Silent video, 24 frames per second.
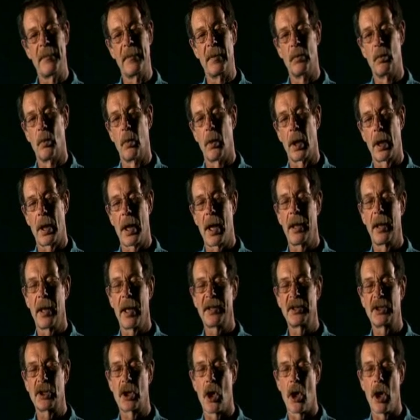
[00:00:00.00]
what I
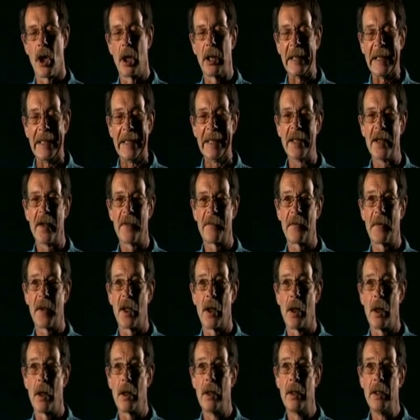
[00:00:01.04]
like to call
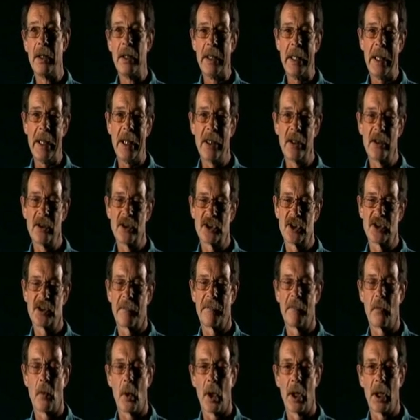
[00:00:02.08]
EFL, English as a
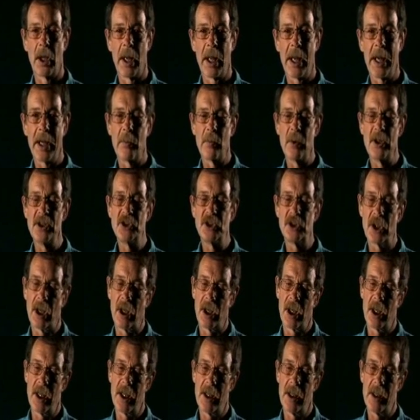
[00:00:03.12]
foreign language.
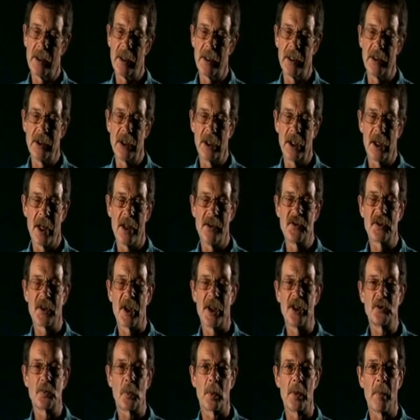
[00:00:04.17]
In the United
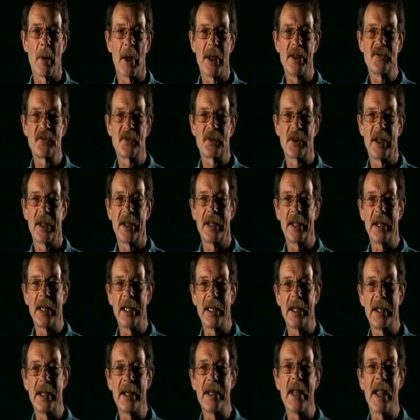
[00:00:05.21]
States, we might say
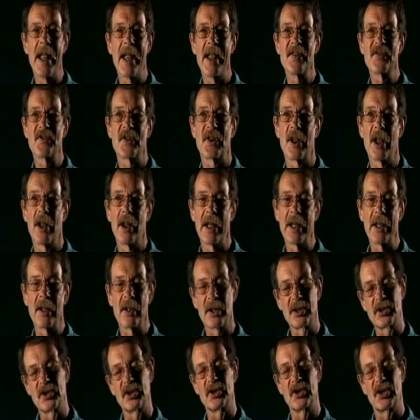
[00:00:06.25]
ESL,
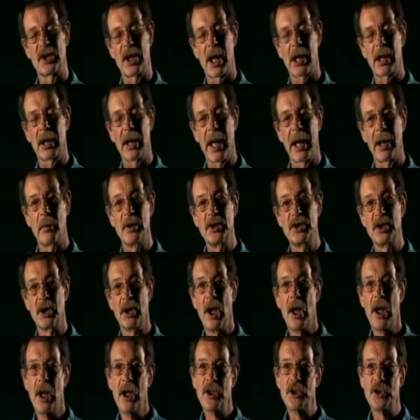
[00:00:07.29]
English as a second language,
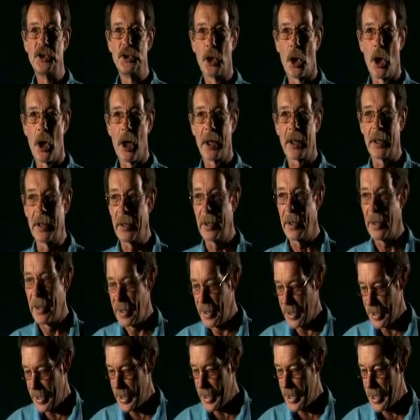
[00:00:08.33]
jargon.
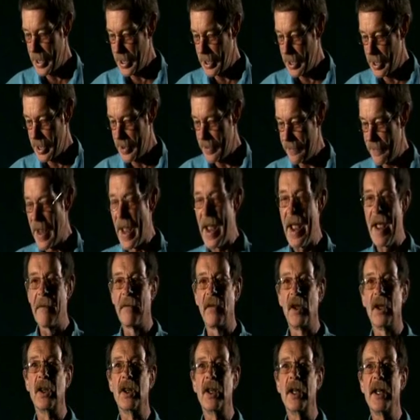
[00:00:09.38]
And I have
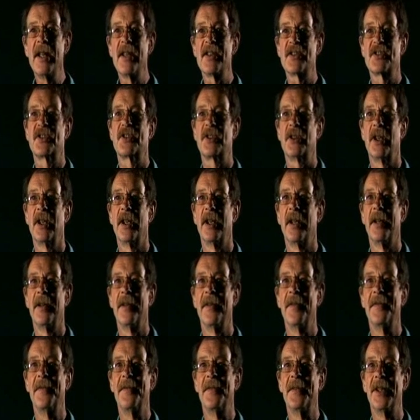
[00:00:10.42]
a list
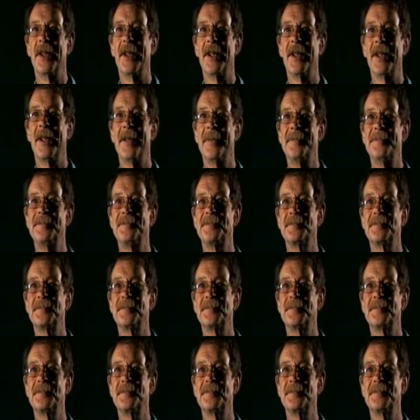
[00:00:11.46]
of, there